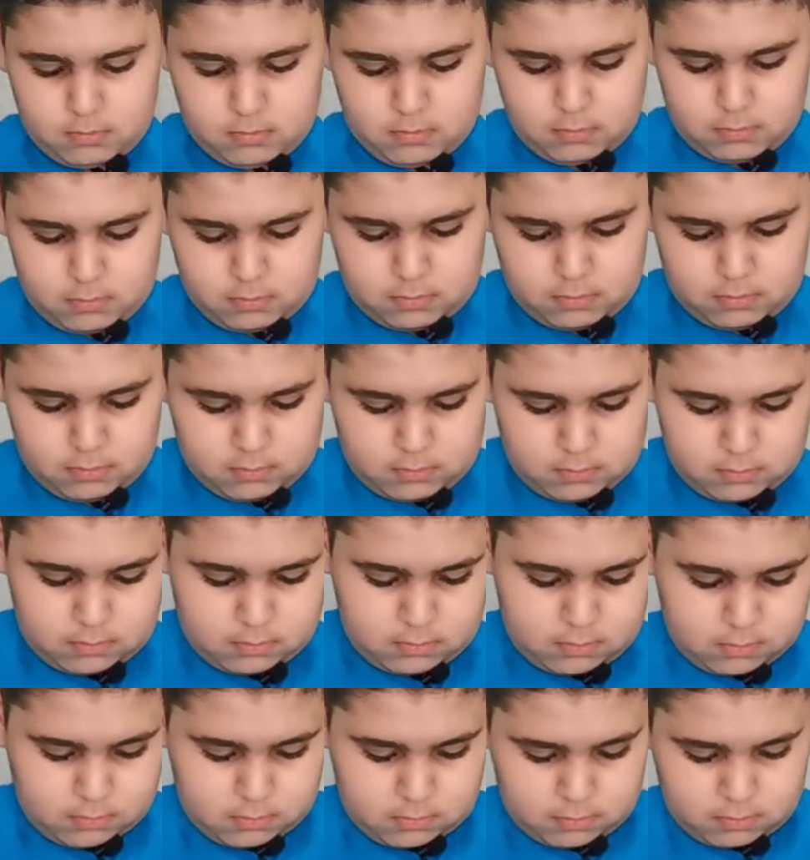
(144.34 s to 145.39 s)

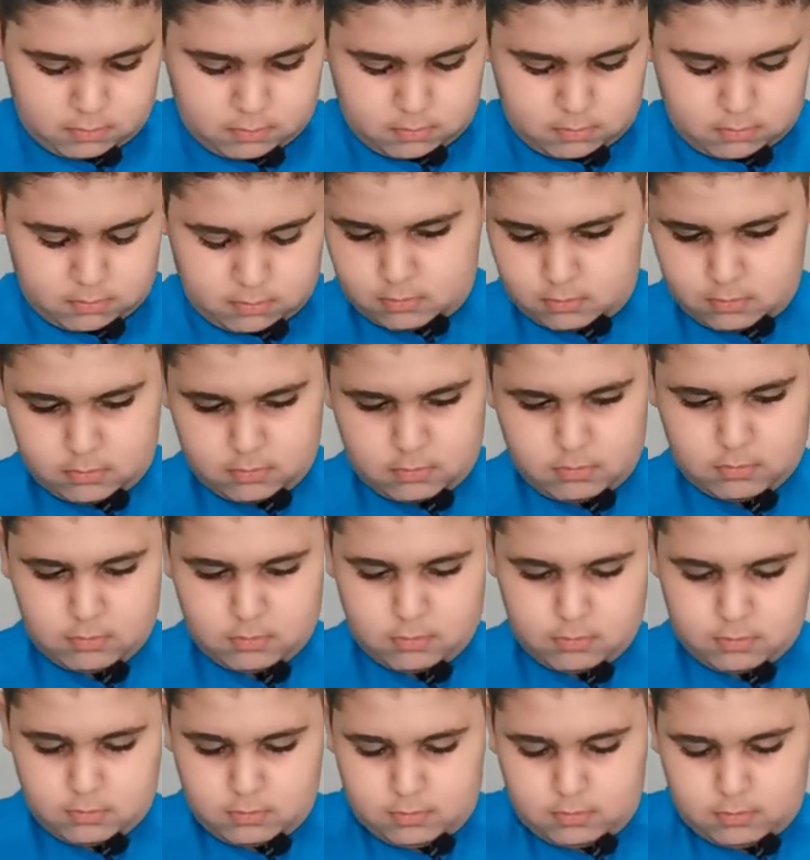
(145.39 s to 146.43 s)

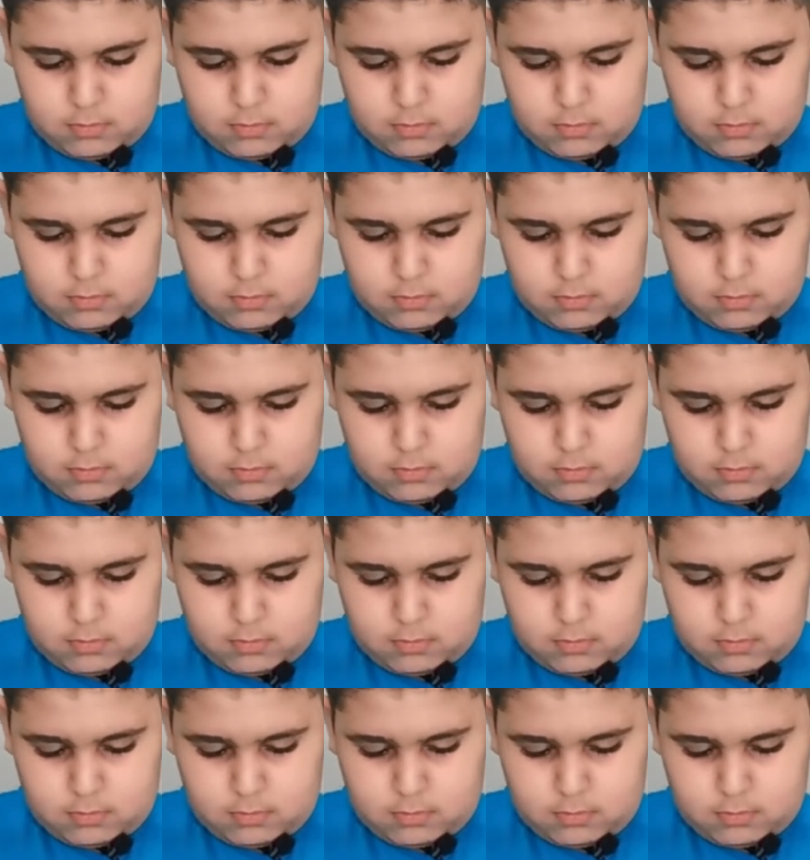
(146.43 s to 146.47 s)
No one is speaking in this clip.